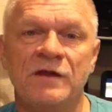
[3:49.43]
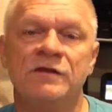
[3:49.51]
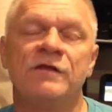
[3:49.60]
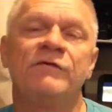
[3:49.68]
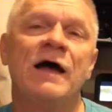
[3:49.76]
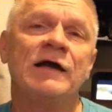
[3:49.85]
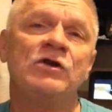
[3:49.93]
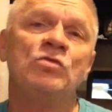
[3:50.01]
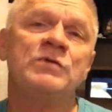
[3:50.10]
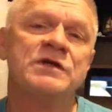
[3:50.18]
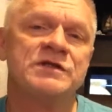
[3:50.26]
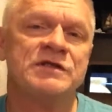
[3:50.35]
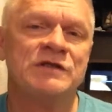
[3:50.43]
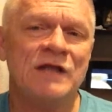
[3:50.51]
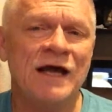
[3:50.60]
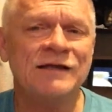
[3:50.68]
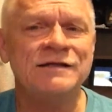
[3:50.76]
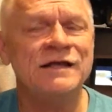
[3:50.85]
The vacuum is
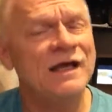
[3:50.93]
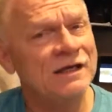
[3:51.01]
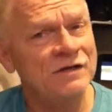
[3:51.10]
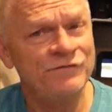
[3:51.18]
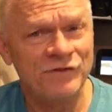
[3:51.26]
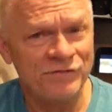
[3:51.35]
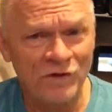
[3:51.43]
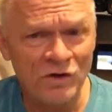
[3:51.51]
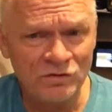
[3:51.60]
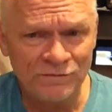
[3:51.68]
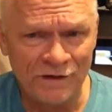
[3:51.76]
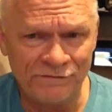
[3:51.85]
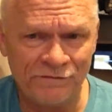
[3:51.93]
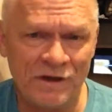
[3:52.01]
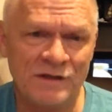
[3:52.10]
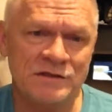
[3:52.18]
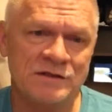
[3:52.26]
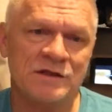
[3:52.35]
not the end of the road, my
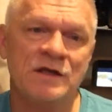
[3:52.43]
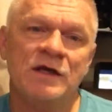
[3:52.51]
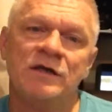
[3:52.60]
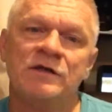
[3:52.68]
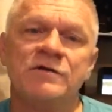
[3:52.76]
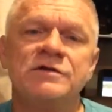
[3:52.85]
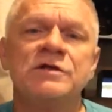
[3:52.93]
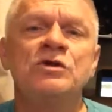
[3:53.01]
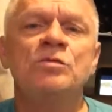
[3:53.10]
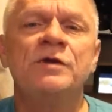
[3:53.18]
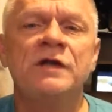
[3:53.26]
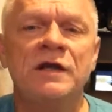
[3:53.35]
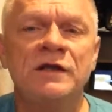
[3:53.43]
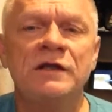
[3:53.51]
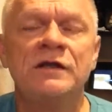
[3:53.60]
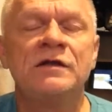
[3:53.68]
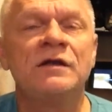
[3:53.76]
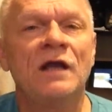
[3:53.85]
friends. There is a new beginning
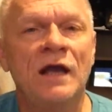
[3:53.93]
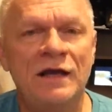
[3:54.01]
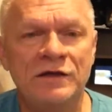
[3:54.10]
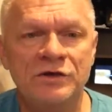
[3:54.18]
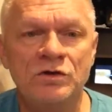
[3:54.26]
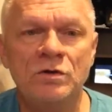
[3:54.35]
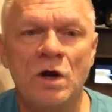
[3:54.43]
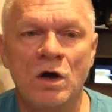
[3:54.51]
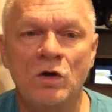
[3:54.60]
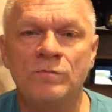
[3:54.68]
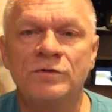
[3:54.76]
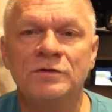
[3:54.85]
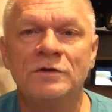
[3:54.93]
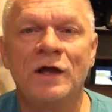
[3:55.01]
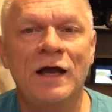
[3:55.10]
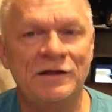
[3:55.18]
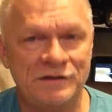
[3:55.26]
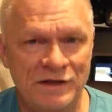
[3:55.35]
and a new hope
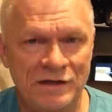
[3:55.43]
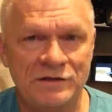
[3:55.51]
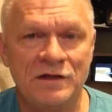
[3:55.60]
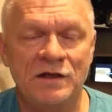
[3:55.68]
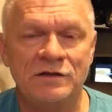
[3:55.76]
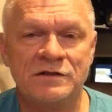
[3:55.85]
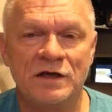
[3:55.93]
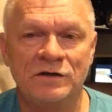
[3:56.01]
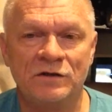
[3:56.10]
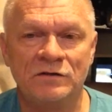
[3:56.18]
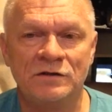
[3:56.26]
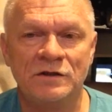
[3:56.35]
at the end of the tunnel.